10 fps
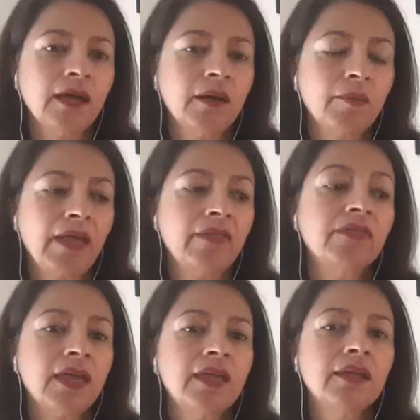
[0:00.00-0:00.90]
and
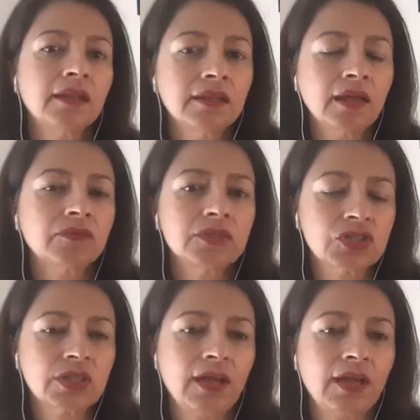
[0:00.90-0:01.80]
then leverage
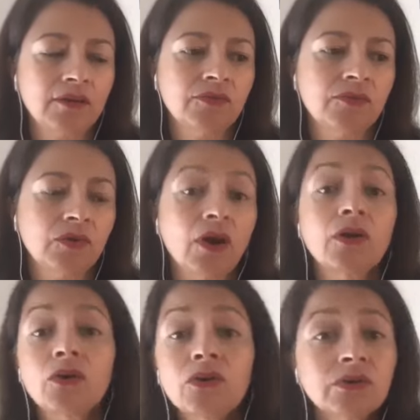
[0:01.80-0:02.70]
that for
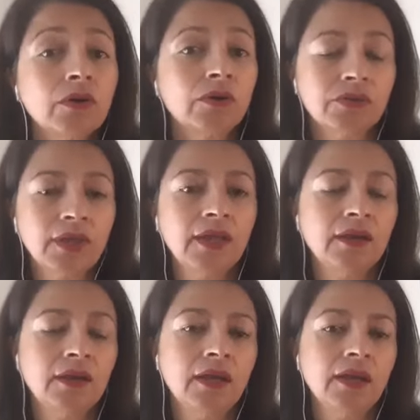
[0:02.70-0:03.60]
our own growth
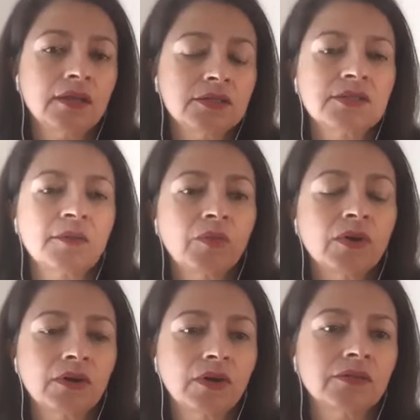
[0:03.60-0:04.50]
and to
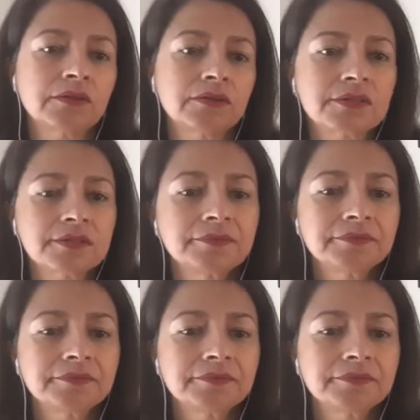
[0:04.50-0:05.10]
support others.